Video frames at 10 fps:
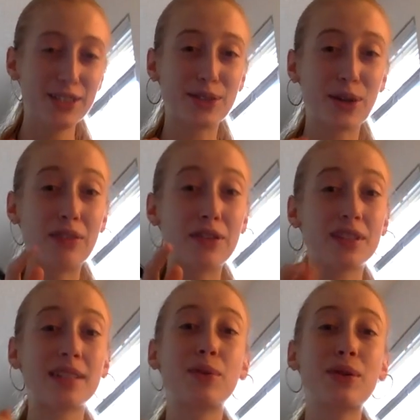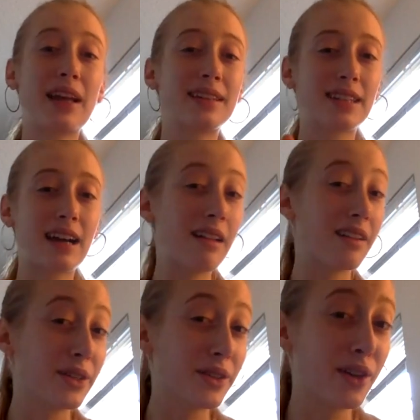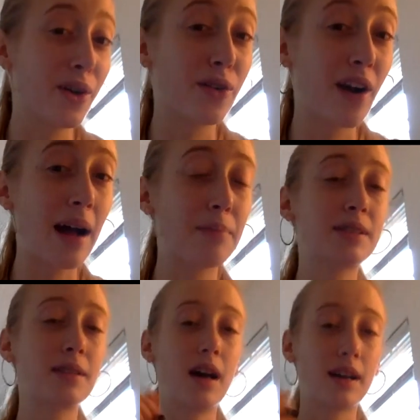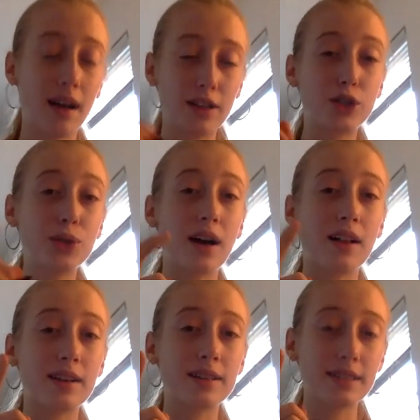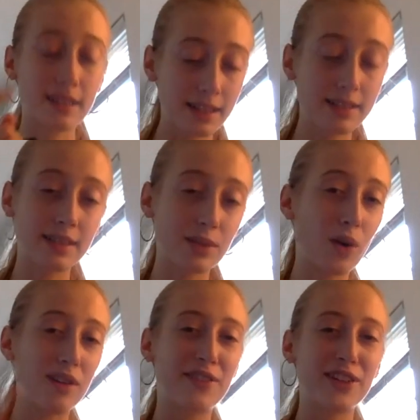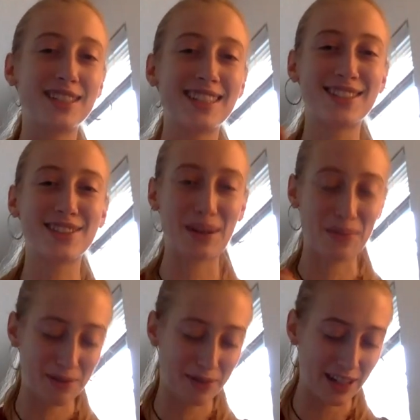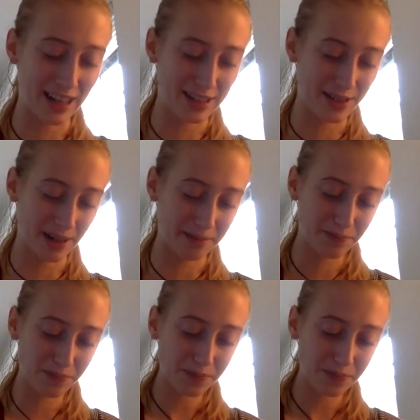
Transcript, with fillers: So if you're someone who likes to color, you can go grab two colors at least, one for your D string and one for your A string.